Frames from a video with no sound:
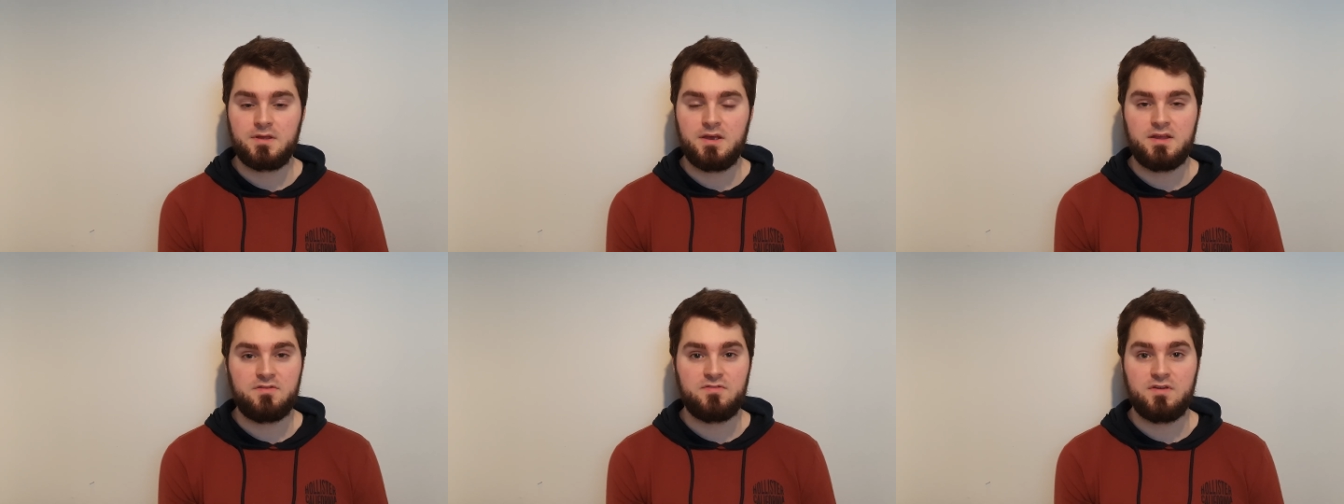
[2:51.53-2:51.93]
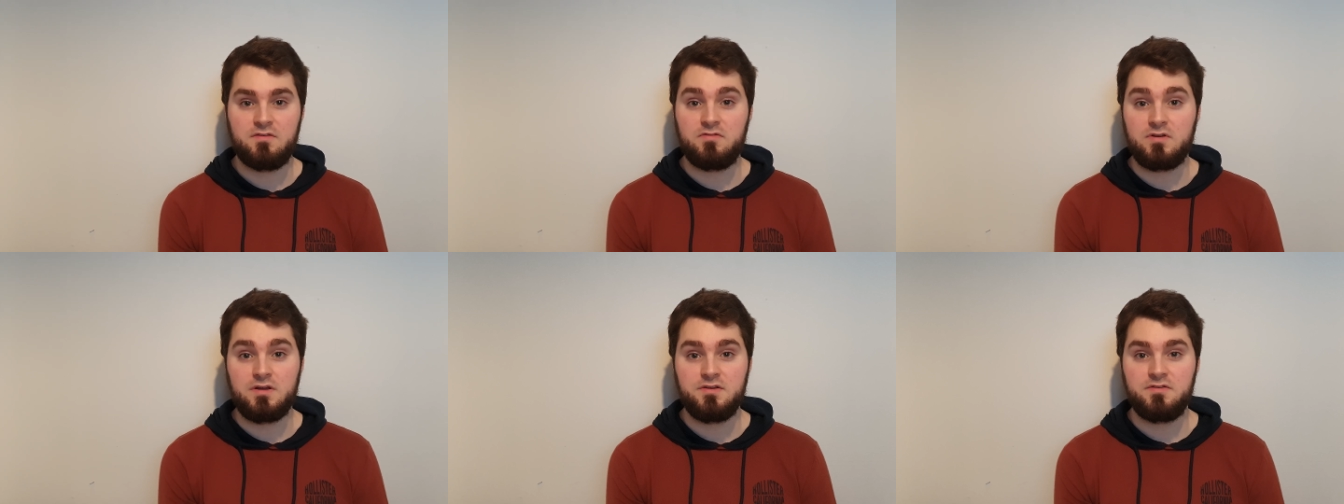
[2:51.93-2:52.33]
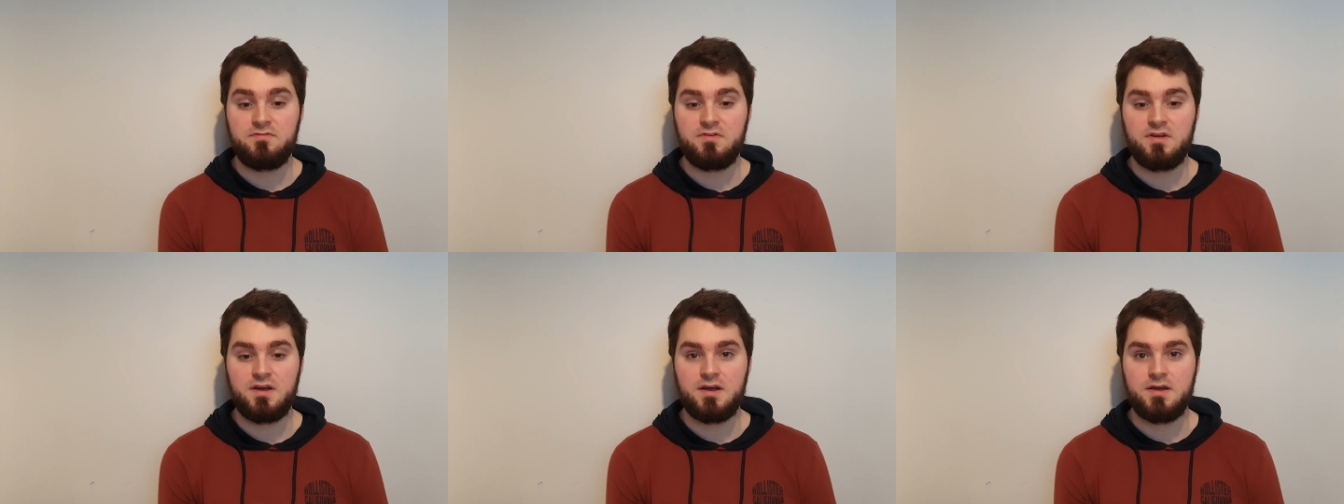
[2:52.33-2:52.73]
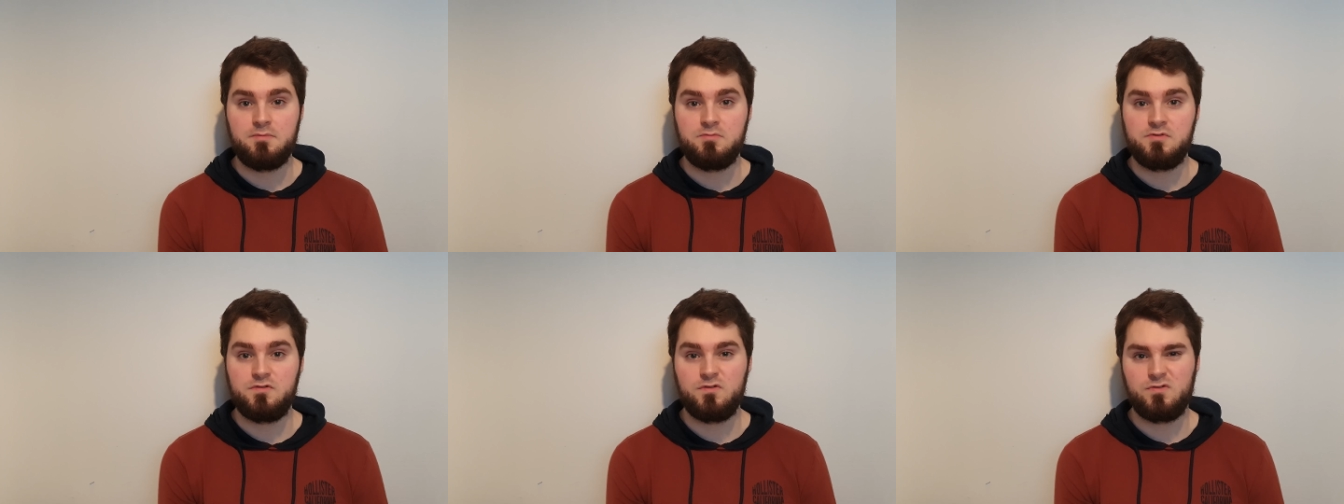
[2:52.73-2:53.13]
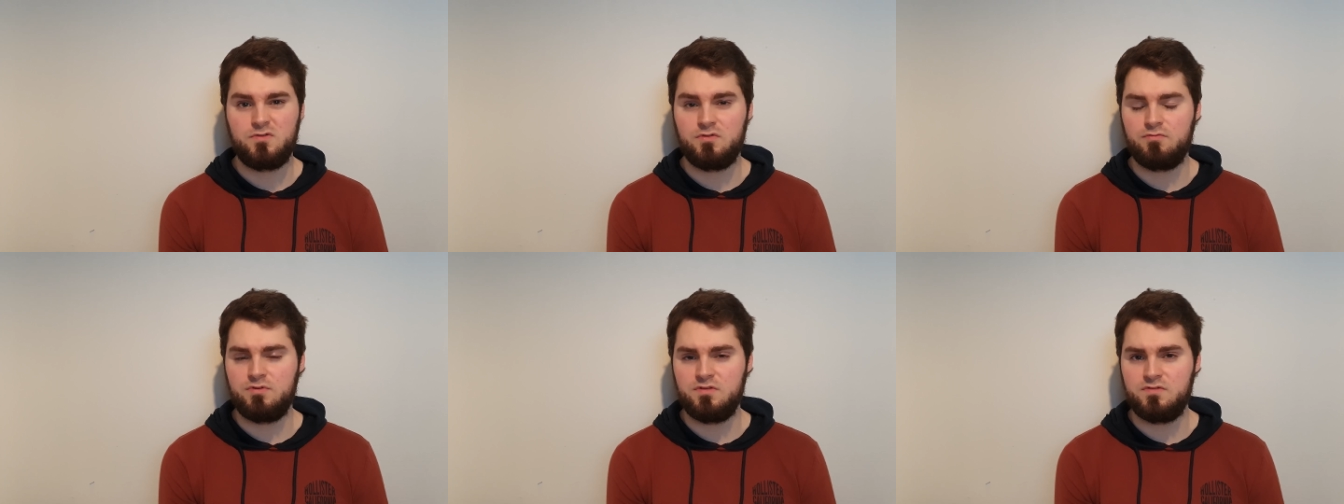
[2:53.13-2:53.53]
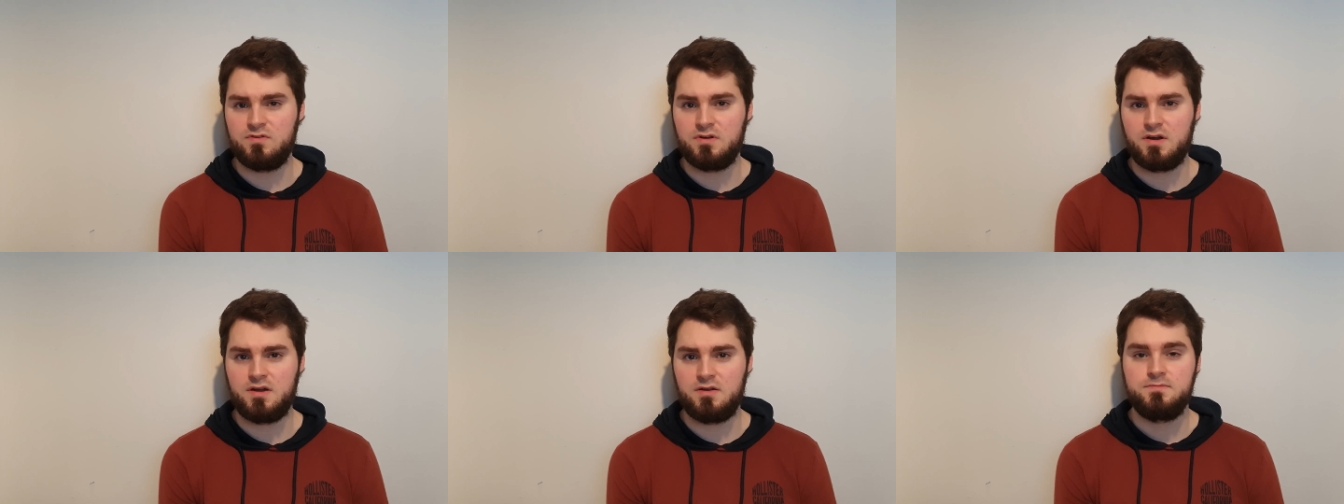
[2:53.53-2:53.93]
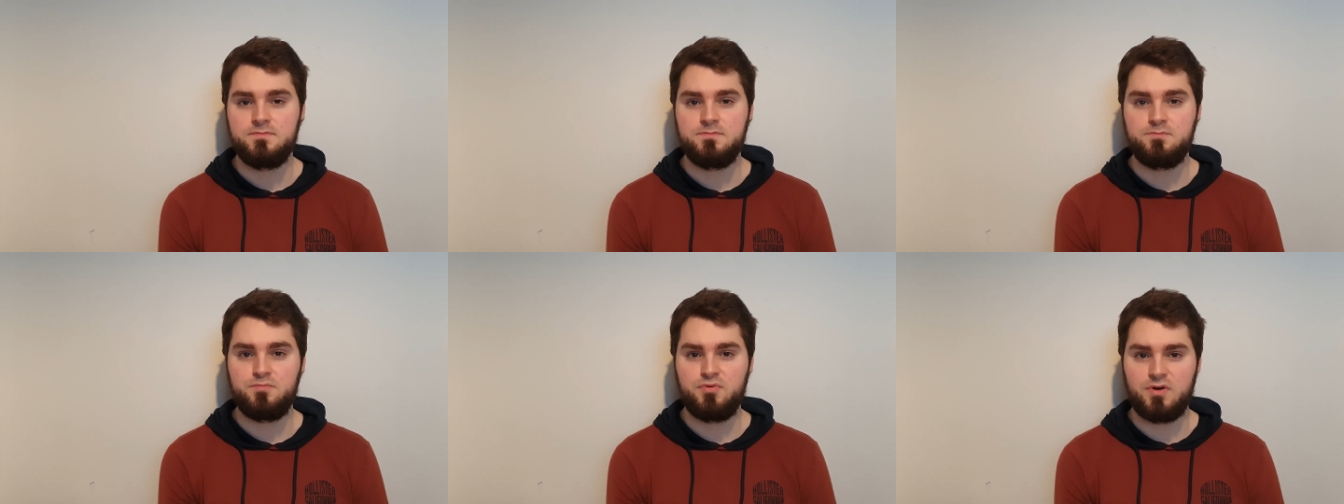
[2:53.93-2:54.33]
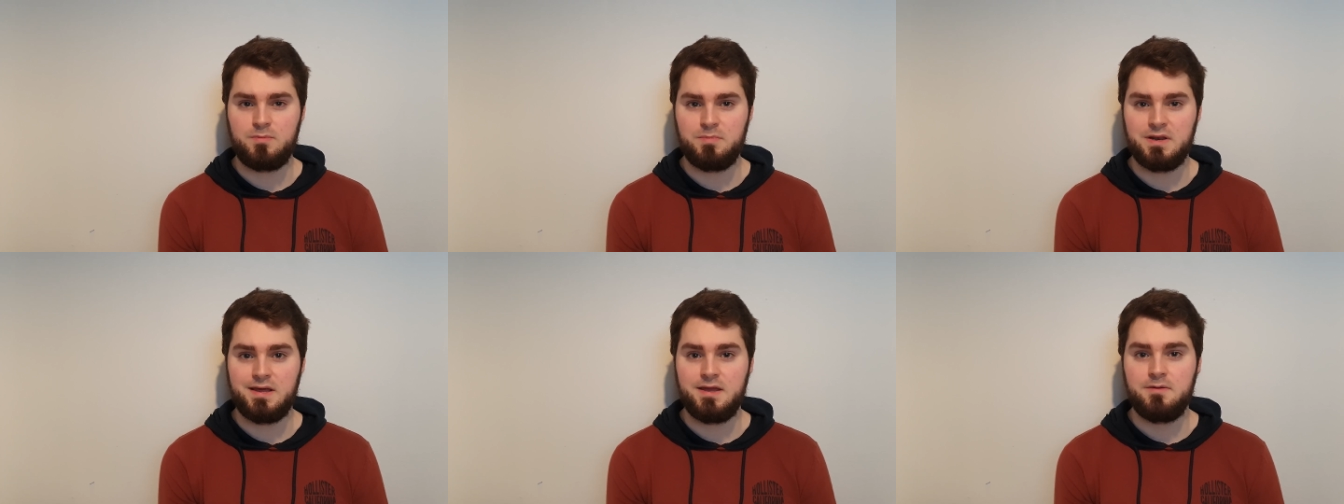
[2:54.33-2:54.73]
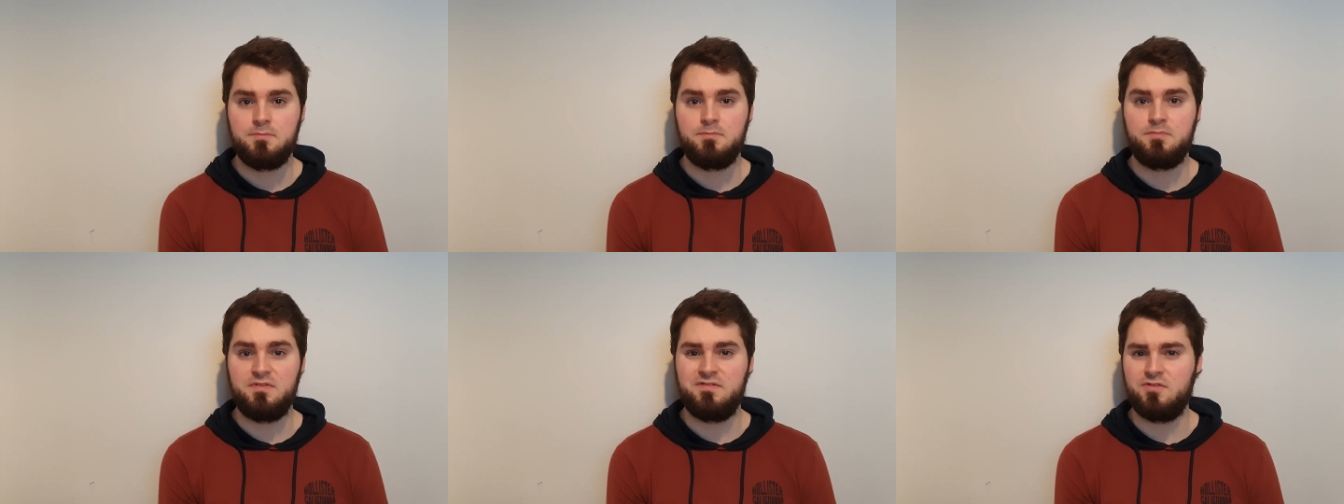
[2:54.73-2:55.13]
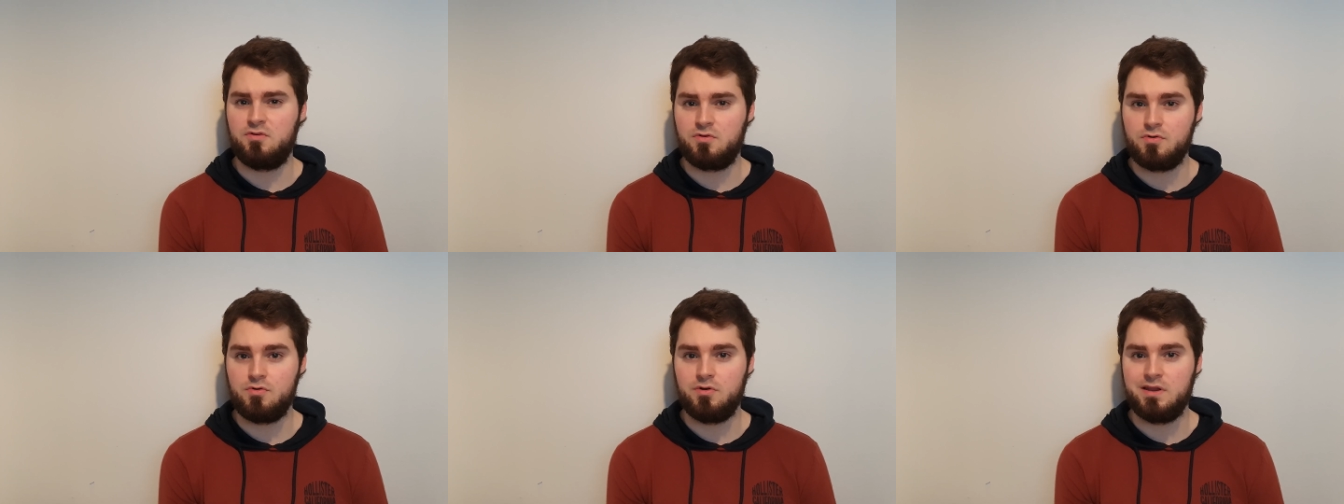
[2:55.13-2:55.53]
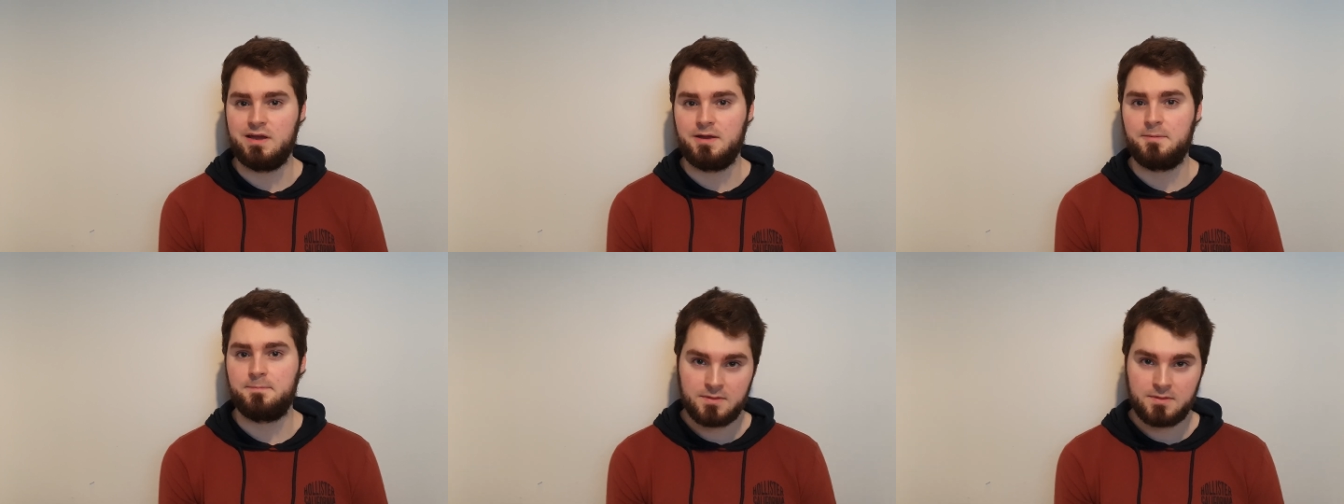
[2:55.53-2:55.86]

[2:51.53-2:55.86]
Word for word: It saves a lot of time just to restart properly before calling.